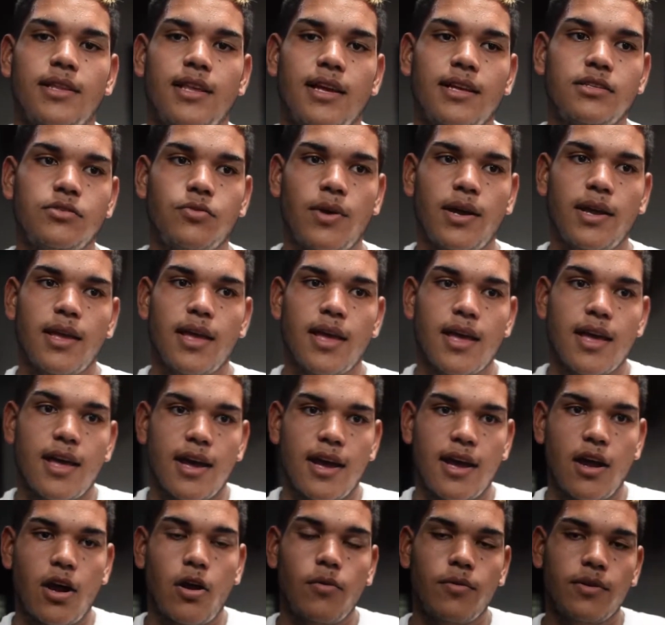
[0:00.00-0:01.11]
That's why
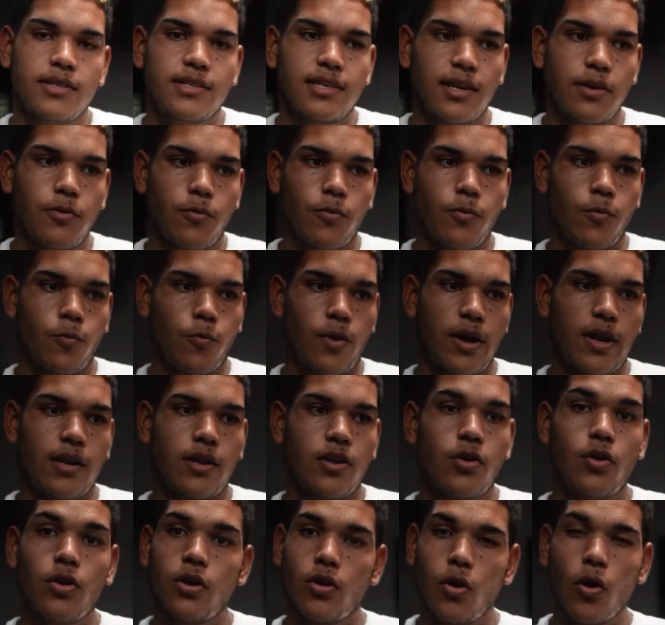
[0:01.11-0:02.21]
I always say, when
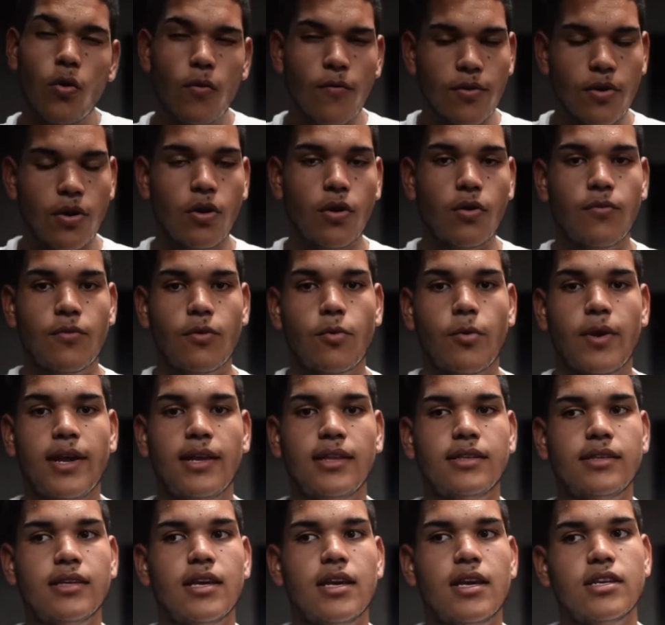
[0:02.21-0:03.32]
you're
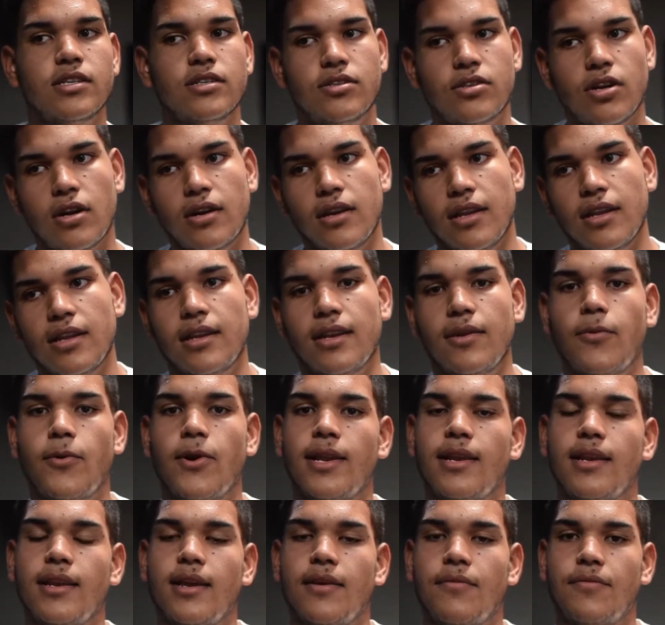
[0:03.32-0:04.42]
overweight, start in
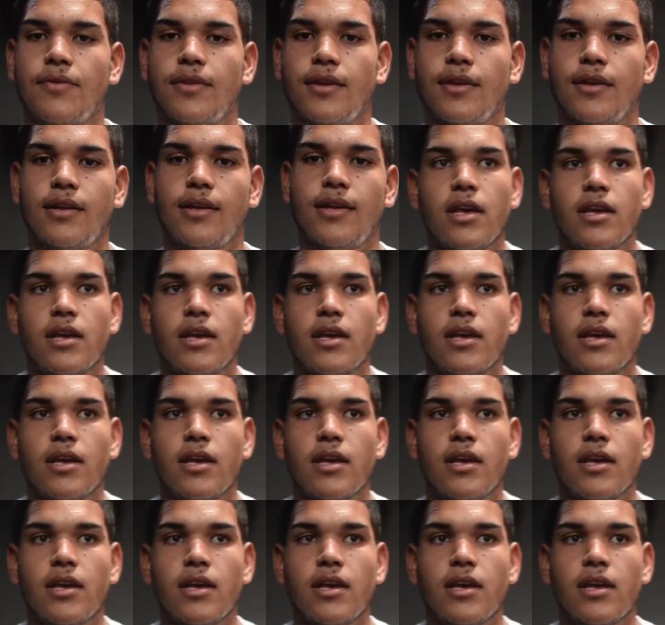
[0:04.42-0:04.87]
weightlifting.